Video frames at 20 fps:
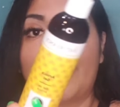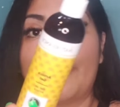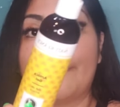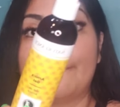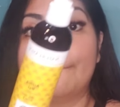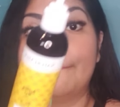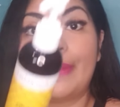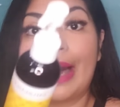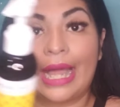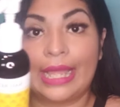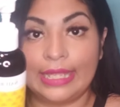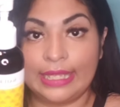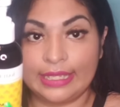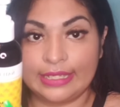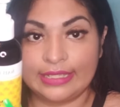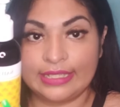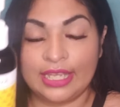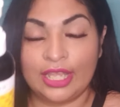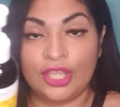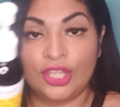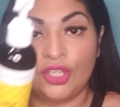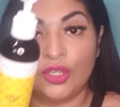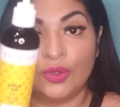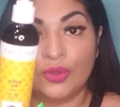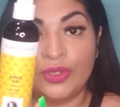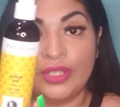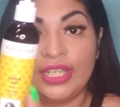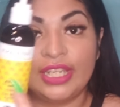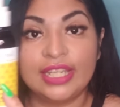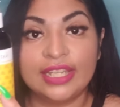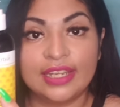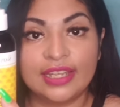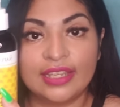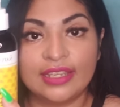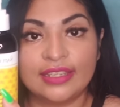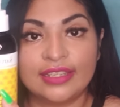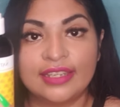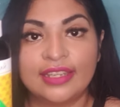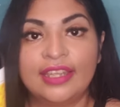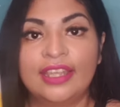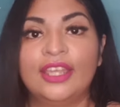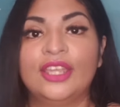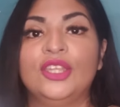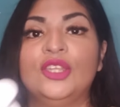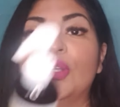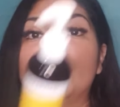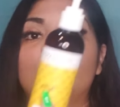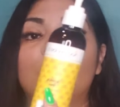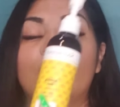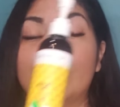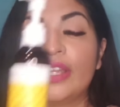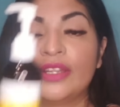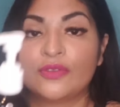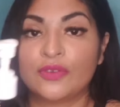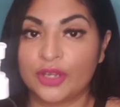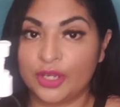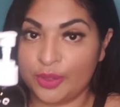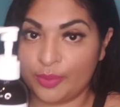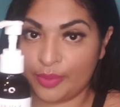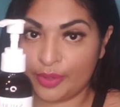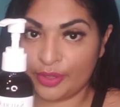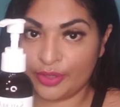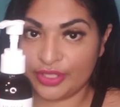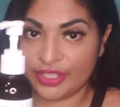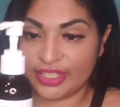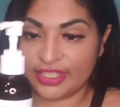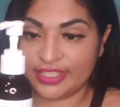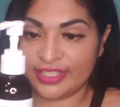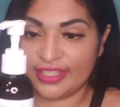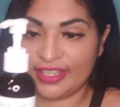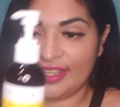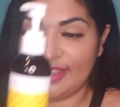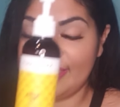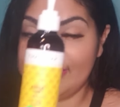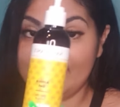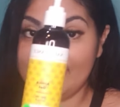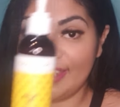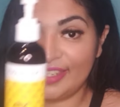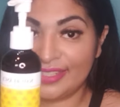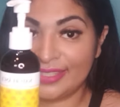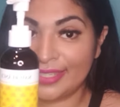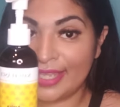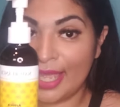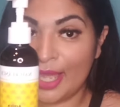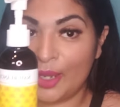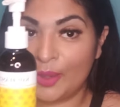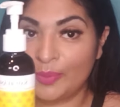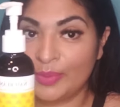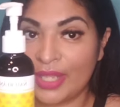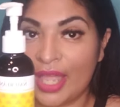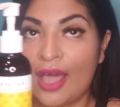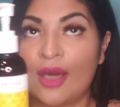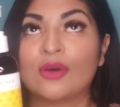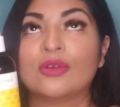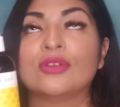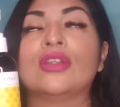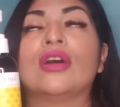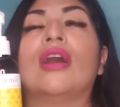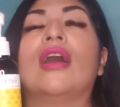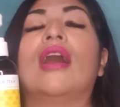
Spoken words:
Buy it. You'll need it. You want it for your bruises. This helped out